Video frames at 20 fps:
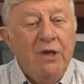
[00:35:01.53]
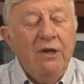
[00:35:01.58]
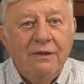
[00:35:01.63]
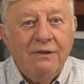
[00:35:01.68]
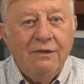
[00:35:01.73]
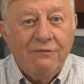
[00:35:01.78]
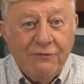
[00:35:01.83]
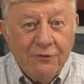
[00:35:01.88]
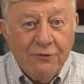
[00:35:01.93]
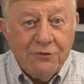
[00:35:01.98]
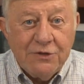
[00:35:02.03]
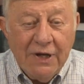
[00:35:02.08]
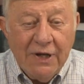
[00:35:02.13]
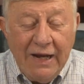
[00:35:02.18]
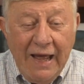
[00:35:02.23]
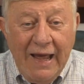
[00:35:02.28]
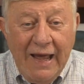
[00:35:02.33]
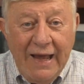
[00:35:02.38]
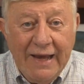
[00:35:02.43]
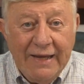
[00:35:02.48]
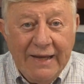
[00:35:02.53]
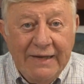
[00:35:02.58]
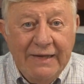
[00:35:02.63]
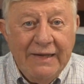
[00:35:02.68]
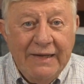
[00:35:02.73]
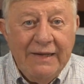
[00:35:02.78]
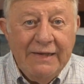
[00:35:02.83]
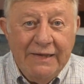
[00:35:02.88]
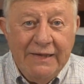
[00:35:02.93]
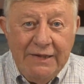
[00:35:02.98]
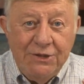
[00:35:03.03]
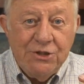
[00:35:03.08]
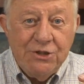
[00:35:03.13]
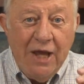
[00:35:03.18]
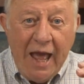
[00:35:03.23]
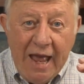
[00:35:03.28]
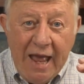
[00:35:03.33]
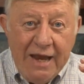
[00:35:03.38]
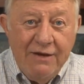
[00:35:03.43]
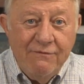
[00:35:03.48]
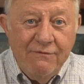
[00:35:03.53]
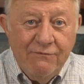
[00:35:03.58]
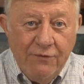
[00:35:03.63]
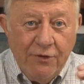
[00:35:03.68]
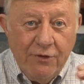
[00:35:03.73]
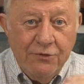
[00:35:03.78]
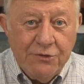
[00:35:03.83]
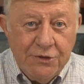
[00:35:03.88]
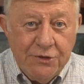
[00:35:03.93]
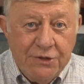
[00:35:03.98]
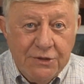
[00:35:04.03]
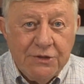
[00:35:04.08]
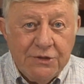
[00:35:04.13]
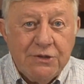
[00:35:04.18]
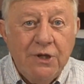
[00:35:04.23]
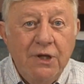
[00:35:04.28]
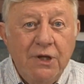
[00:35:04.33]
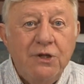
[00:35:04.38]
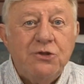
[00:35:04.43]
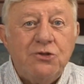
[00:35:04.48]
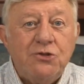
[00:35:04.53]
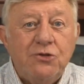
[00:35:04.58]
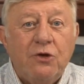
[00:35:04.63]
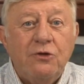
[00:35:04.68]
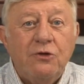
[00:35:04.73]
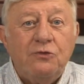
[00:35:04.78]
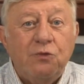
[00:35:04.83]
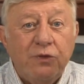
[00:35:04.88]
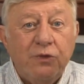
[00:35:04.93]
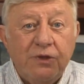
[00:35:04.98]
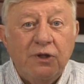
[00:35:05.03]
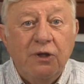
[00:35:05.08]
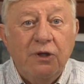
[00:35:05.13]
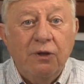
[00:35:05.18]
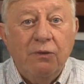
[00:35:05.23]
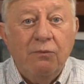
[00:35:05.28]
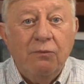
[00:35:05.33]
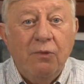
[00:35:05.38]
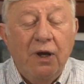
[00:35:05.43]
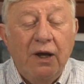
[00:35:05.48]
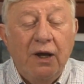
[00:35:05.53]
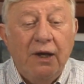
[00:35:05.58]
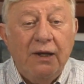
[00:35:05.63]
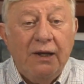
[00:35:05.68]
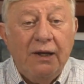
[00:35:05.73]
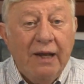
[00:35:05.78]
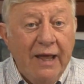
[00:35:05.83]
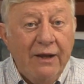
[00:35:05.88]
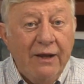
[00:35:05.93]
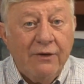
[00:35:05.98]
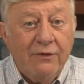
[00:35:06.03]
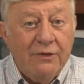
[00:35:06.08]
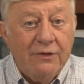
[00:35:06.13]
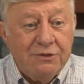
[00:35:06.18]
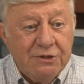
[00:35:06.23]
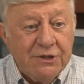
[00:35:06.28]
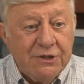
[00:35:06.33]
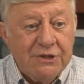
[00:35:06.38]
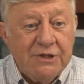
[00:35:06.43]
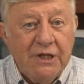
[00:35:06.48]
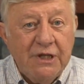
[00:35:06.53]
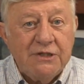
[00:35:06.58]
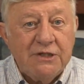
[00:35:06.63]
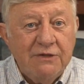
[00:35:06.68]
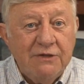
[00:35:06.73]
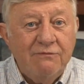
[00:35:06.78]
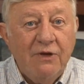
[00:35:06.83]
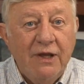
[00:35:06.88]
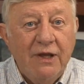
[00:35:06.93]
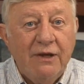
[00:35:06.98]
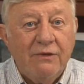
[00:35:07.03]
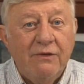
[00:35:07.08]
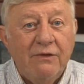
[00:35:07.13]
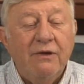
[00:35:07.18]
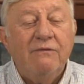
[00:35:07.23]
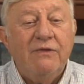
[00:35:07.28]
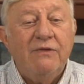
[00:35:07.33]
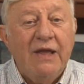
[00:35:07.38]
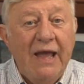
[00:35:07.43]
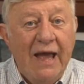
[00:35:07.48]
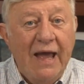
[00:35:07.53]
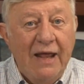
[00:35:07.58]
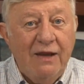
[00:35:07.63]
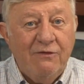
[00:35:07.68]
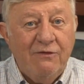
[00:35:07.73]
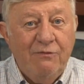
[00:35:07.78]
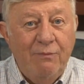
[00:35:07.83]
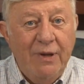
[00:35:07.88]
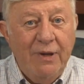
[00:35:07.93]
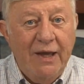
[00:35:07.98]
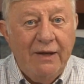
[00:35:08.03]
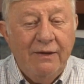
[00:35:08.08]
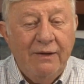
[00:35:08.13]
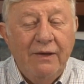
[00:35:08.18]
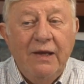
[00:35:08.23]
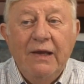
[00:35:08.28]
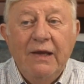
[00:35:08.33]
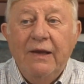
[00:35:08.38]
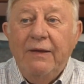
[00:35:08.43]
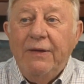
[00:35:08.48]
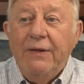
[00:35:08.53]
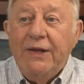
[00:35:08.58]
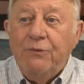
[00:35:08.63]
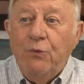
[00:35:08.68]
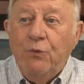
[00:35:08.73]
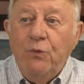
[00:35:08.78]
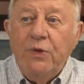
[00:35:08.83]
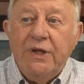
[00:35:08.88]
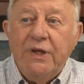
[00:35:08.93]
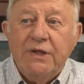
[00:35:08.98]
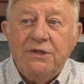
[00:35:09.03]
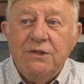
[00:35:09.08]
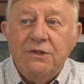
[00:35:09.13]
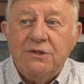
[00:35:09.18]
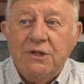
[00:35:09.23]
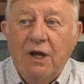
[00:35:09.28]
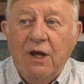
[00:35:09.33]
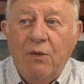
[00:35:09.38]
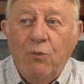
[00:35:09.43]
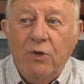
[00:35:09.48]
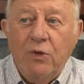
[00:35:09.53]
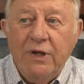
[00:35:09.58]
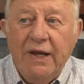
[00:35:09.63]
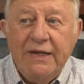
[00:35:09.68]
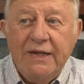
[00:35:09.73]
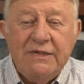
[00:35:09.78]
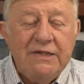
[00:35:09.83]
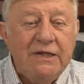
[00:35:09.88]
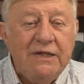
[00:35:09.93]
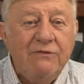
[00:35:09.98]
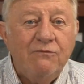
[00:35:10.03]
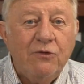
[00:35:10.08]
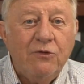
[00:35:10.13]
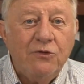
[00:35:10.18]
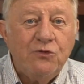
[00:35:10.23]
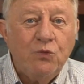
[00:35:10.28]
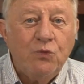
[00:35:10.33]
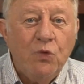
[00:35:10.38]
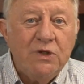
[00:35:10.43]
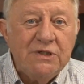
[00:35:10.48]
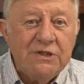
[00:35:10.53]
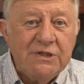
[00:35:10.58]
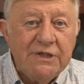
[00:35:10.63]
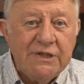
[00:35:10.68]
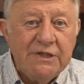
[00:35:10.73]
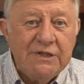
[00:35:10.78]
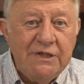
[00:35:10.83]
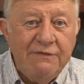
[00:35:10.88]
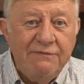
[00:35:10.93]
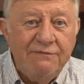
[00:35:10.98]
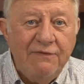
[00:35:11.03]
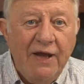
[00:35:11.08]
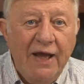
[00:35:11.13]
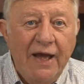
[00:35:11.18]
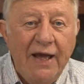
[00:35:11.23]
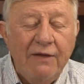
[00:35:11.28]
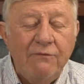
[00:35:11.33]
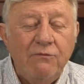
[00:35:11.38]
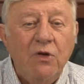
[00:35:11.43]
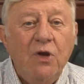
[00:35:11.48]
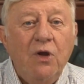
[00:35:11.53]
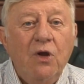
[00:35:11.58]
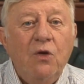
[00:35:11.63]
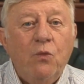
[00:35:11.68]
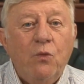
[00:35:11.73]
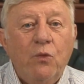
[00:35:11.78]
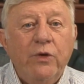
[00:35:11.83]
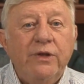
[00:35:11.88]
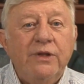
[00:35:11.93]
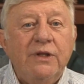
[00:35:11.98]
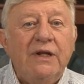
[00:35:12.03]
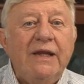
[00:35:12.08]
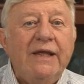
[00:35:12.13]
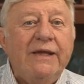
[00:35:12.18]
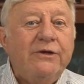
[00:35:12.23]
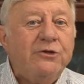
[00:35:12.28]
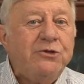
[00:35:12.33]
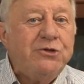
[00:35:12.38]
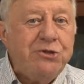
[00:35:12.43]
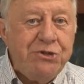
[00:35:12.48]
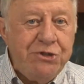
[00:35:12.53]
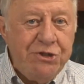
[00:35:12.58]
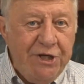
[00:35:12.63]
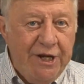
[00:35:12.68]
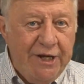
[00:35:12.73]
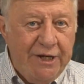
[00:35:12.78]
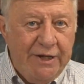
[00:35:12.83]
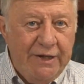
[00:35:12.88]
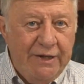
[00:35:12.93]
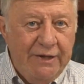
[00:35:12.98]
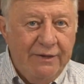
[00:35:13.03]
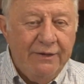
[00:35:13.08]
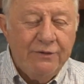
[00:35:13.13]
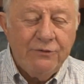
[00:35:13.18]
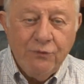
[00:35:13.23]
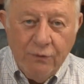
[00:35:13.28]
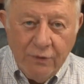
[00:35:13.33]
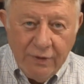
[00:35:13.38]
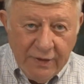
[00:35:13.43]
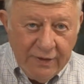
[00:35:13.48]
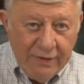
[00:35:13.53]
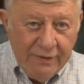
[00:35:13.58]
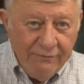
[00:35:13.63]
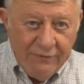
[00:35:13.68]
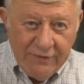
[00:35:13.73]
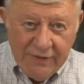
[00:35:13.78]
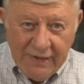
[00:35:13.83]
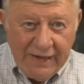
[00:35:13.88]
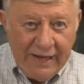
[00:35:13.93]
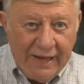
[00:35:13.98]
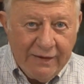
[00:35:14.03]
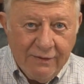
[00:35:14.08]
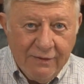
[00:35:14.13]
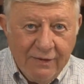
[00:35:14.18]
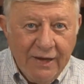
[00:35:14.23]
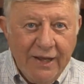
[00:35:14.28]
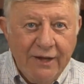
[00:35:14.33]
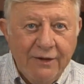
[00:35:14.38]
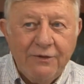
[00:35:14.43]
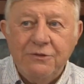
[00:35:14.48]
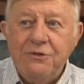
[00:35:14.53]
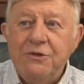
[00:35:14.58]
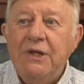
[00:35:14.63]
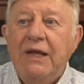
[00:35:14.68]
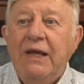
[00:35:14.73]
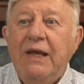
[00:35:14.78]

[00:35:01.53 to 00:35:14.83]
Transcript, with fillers: The first line in each eight verses starts with a, a, letter, a successive letter of the alphabet. And when we get to Psalm 119, verse 165, we're in the letter Shin. It's one of the latter letters.